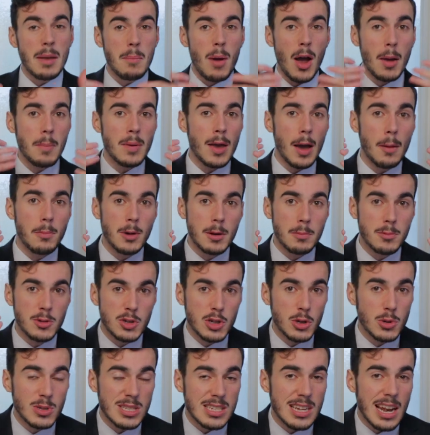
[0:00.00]
they might be able to
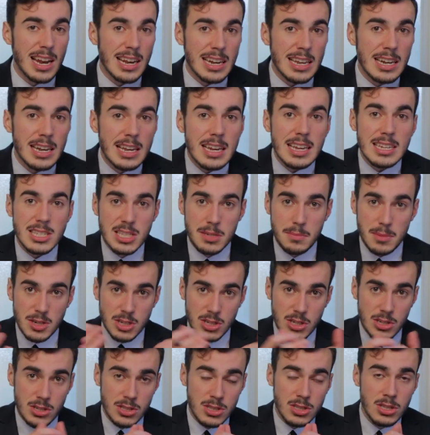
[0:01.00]
produce slightly less
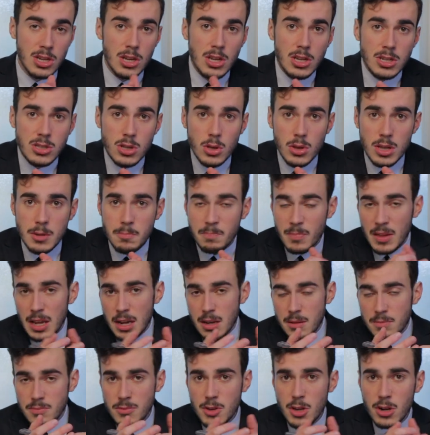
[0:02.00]
emissions, so
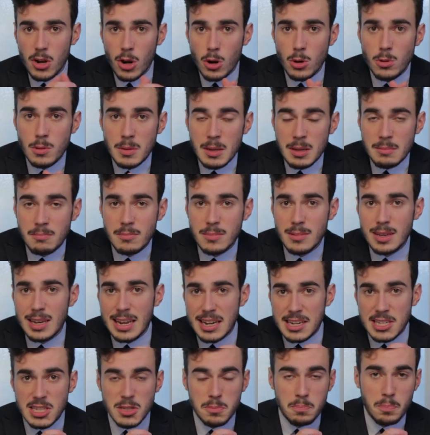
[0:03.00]
that, you know,
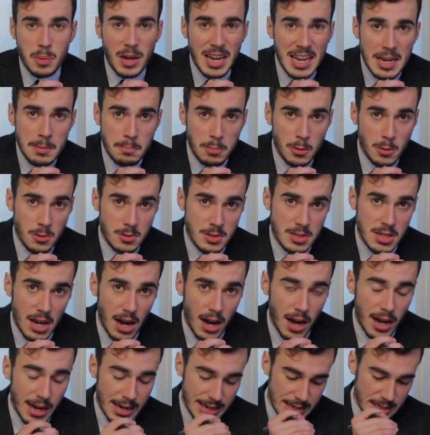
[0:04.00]
less people
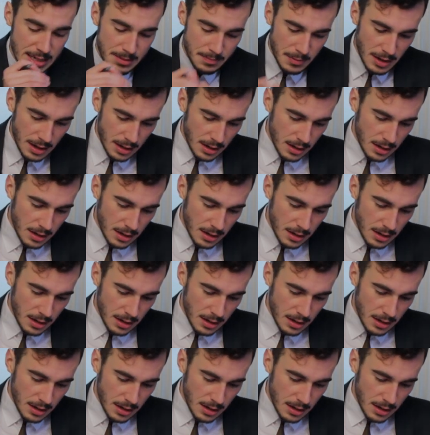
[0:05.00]
died.